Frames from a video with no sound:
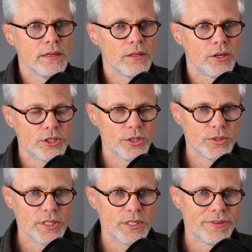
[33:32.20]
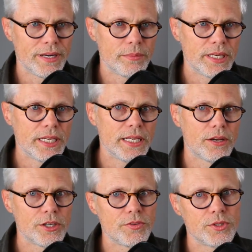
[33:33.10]
large doses of vitamin D,
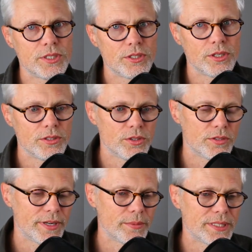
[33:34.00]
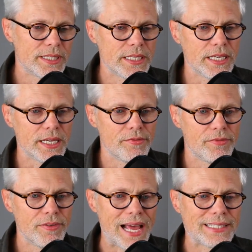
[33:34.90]
large doses of vitamin C,
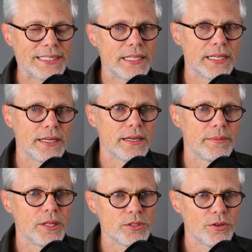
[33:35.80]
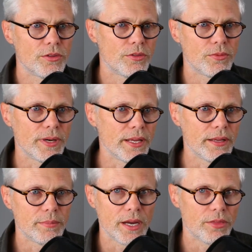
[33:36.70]
fasting. I mean, those are
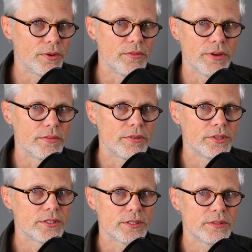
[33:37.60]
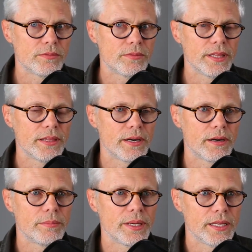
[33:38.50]
three, my three favorites right
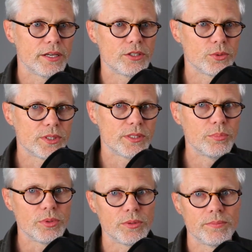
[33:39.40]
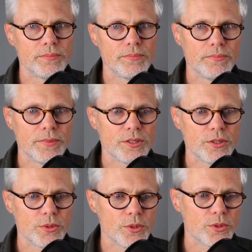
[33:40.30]
there because they're so simple. They're
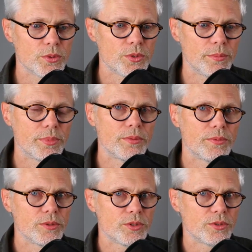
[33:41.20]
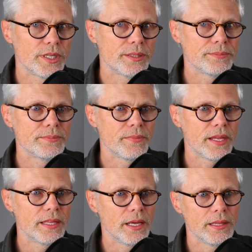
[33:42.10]
so, so, so simple, those three.
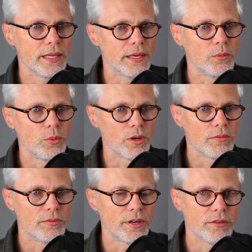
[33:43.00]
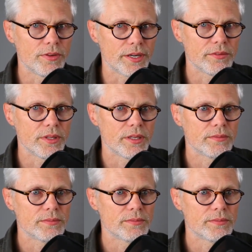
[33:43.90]
And they, they work very effectively.